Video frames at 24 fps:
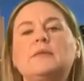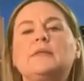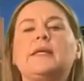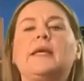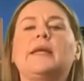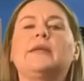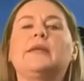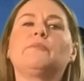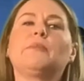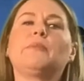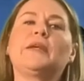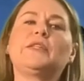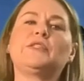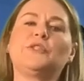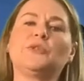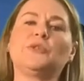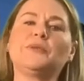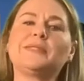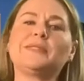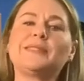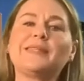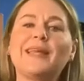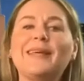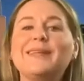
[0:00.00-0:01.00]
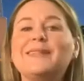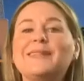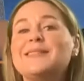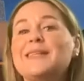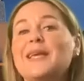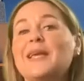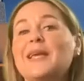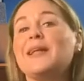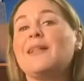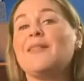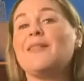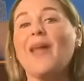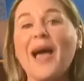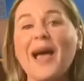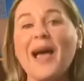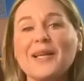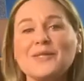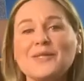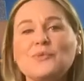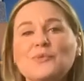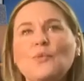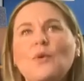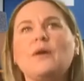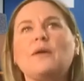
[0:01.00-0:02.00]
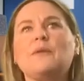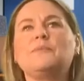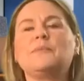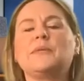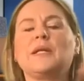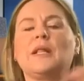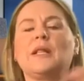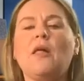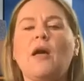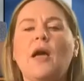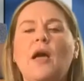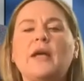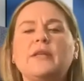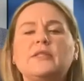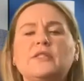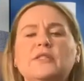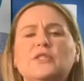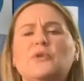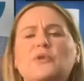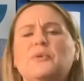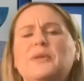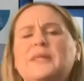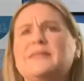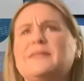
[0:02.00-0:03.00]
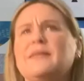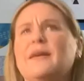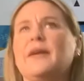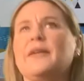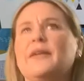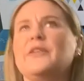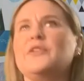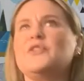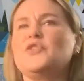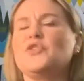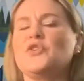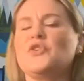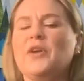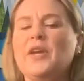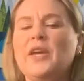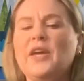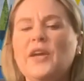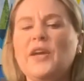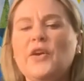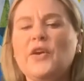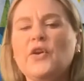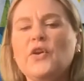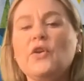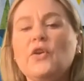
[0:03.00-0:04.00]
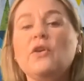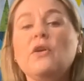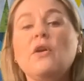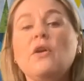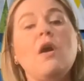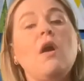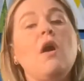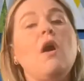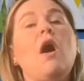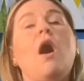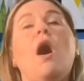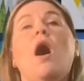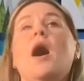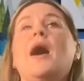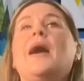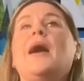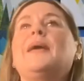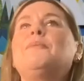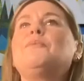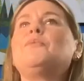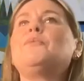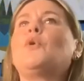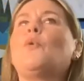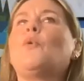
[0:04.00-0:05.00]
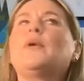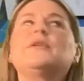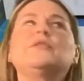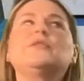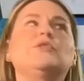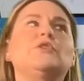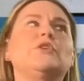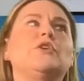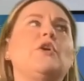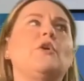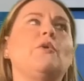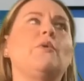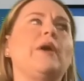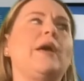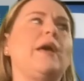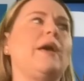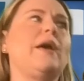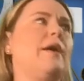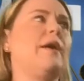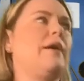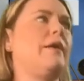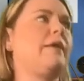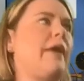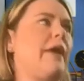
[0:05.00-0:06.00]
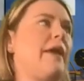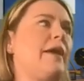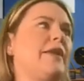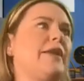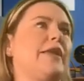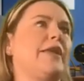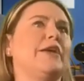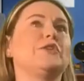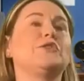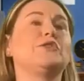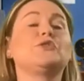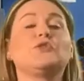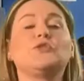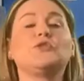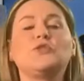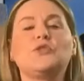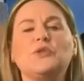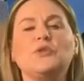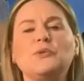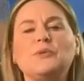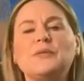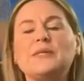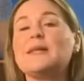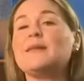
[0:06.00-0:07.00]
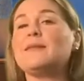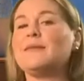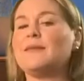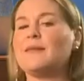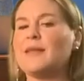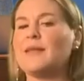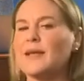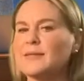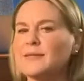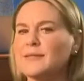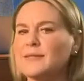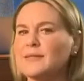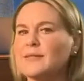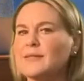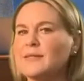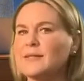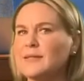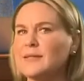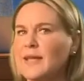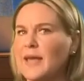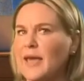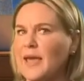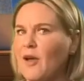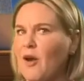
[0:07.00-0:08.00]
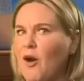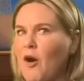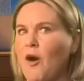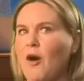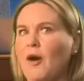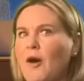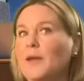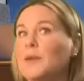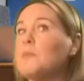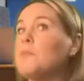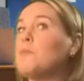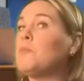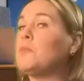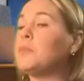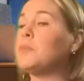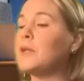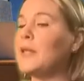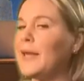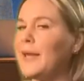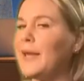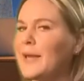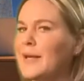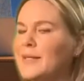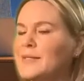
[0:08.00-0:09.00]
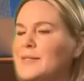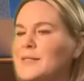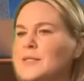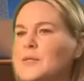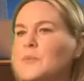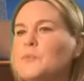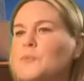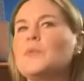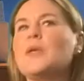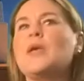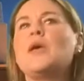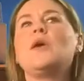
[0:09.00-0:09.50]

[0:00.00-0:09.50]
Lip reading: saying to my students today, say, class, welcome to class. So excited you're here. I'm going to go ahead and introduce a lesson today on plants.